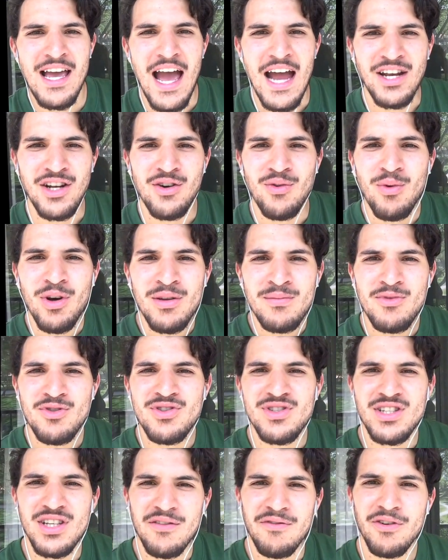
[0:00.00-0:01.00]
And you know, one of the
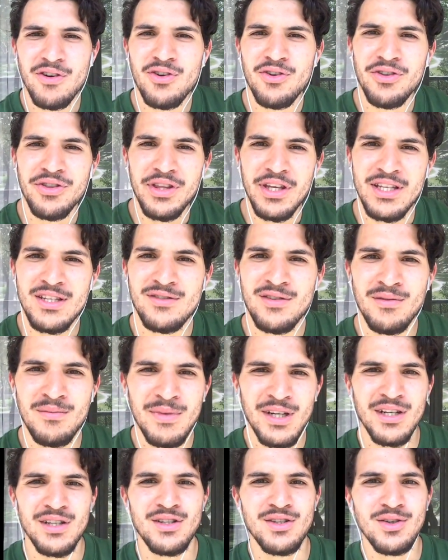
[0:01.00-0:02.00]
most difficult things for
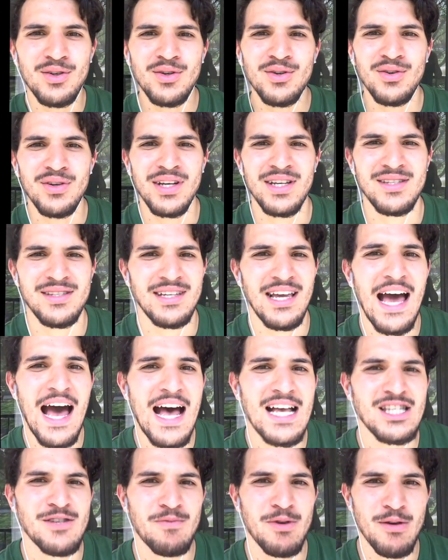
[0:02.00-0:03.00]
me to do is to
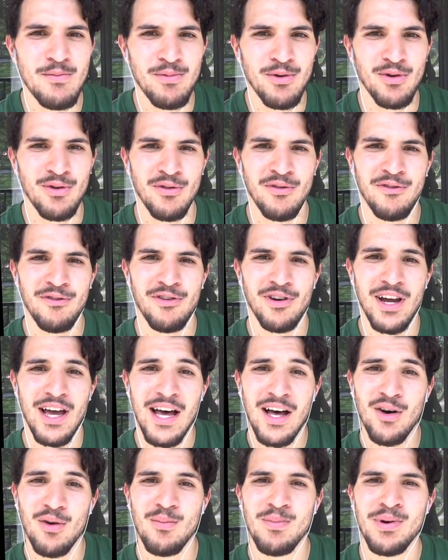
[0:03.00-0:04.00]
ask people for
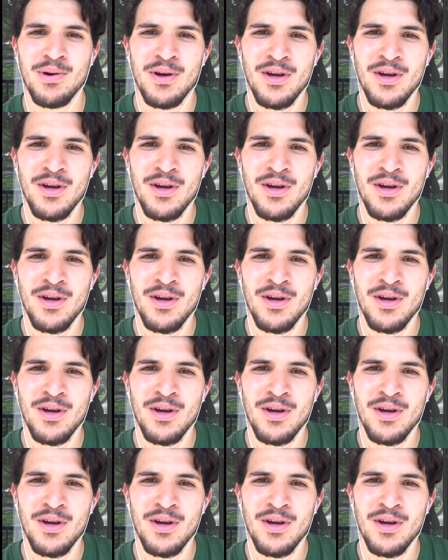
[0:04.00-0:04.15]
help.